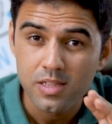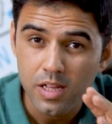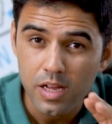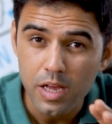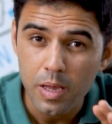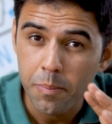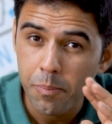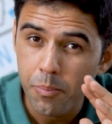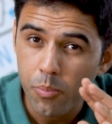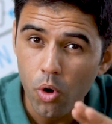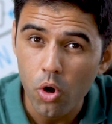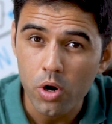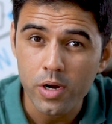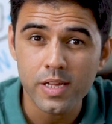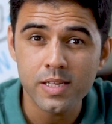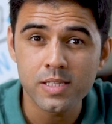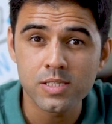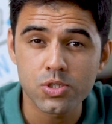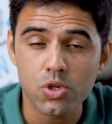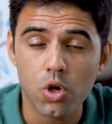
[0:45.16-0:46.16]
The
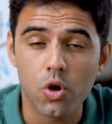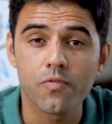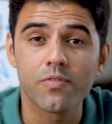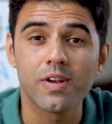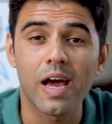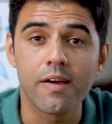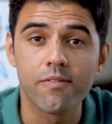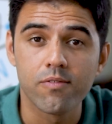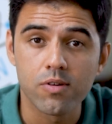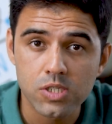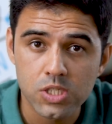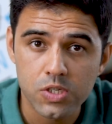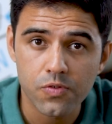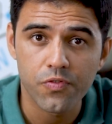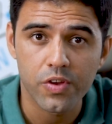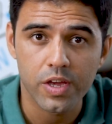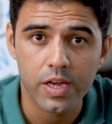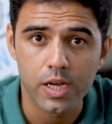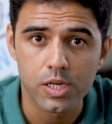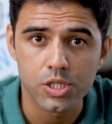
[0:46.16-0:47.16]
importance of
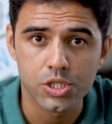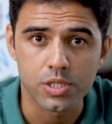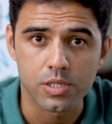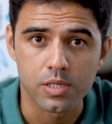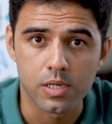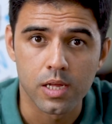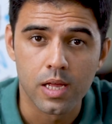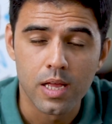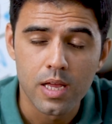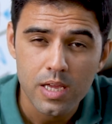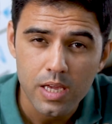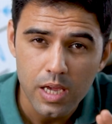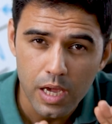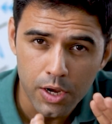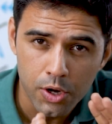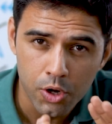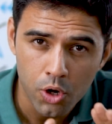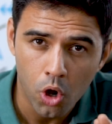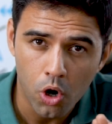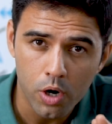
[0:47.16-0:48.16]
diversification
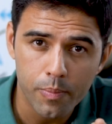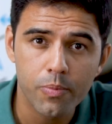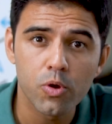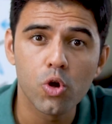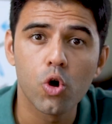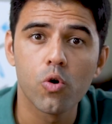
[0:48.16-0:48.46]
cannot be